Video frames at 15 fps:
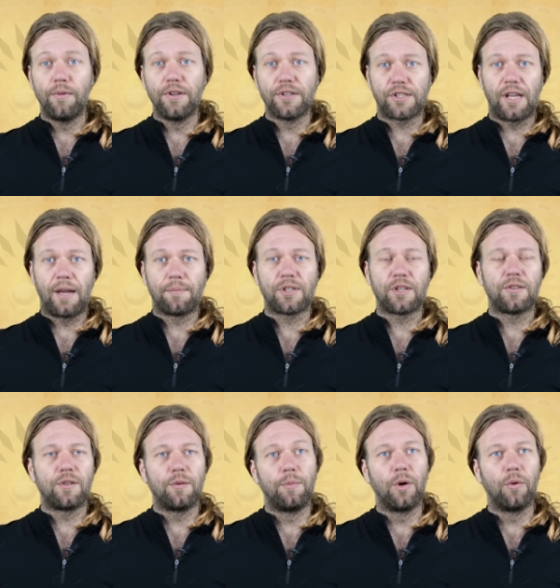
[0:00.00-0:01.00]
the steps
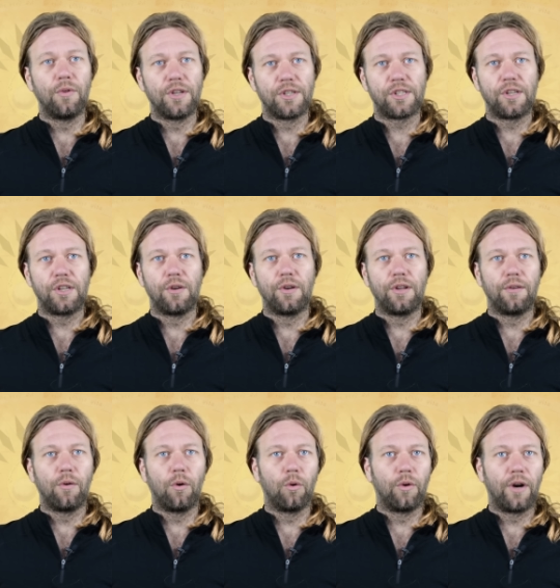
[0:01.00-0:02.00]
to build this unit
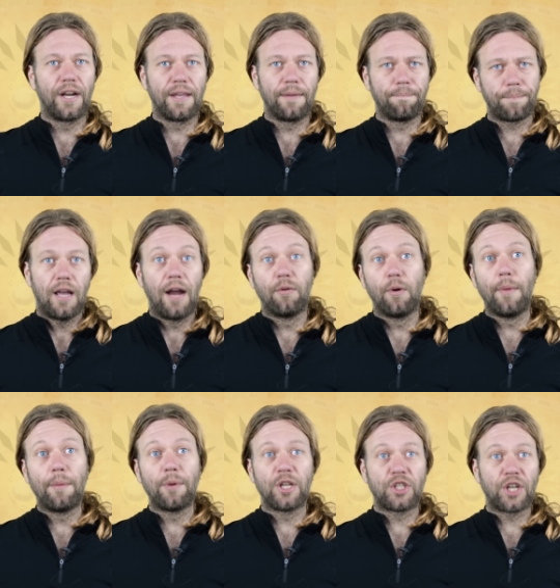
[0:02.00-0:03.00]
already. And
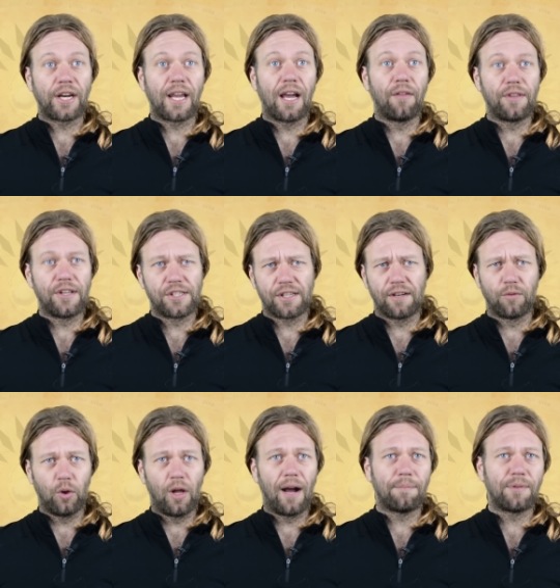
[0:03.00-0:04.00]
remember to check out the
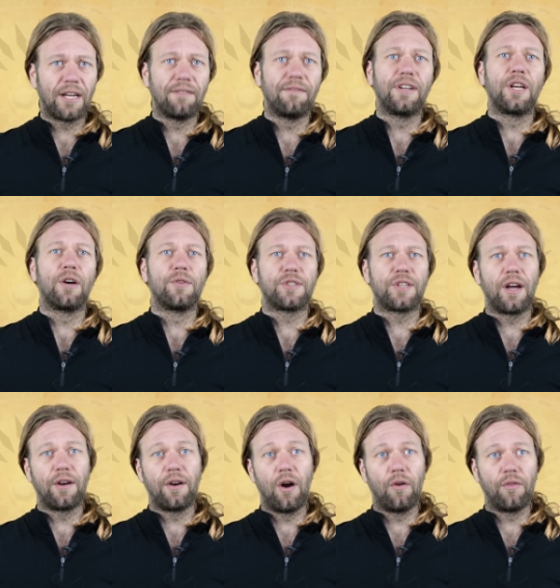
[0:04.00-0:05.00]
several update videos
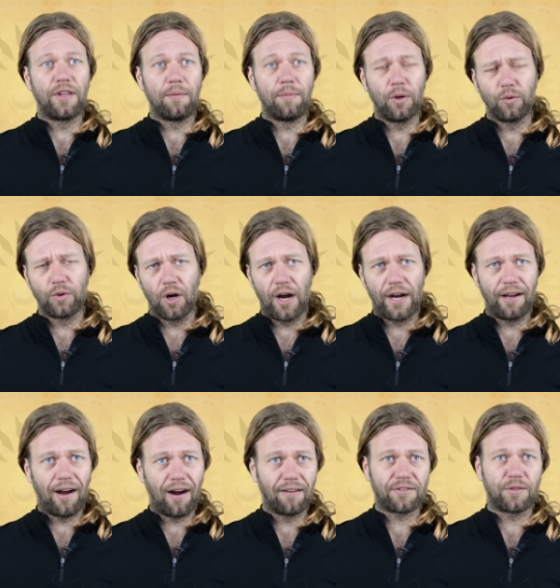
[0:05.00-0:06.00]
done on the build guide
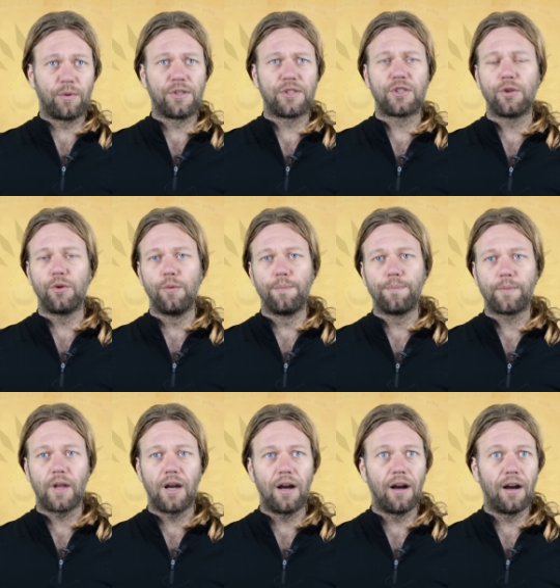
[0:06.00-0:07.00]
afterwards too,
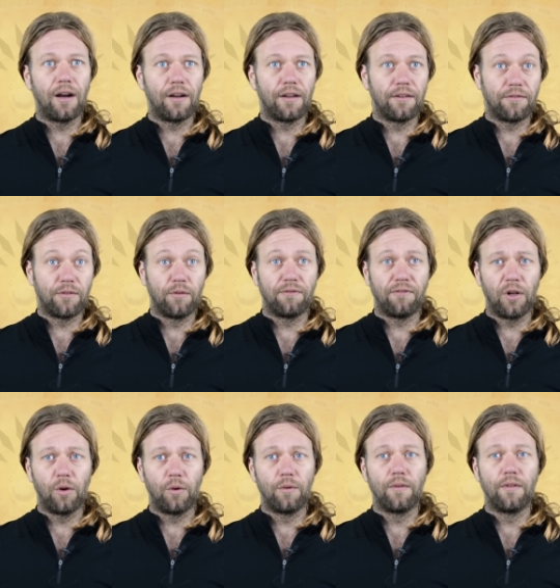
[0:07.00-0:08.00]
if you
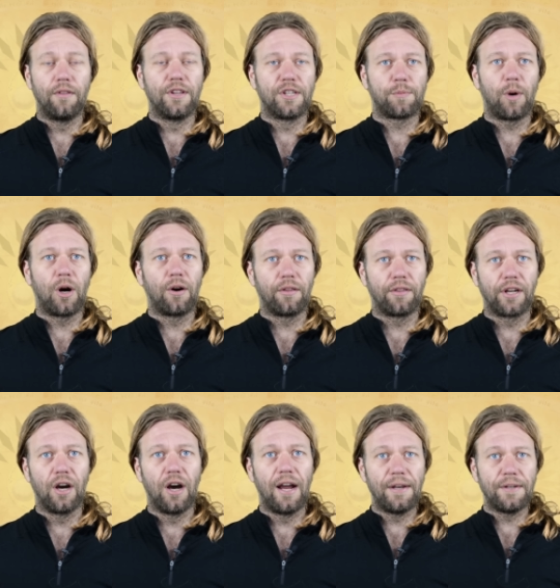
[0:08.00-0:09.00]
follow this part of the
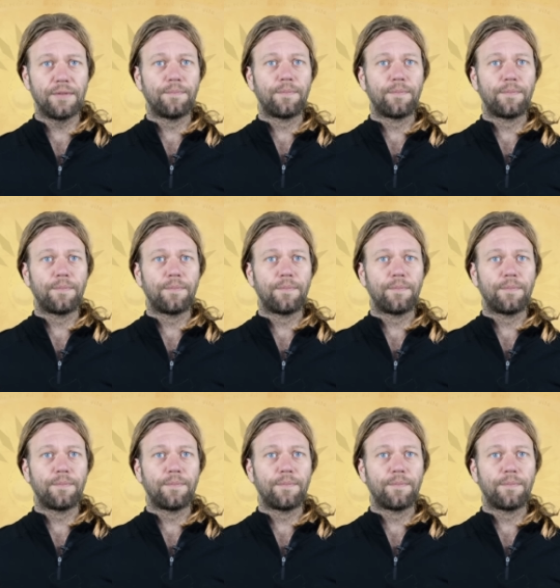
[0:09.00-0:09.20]
guide.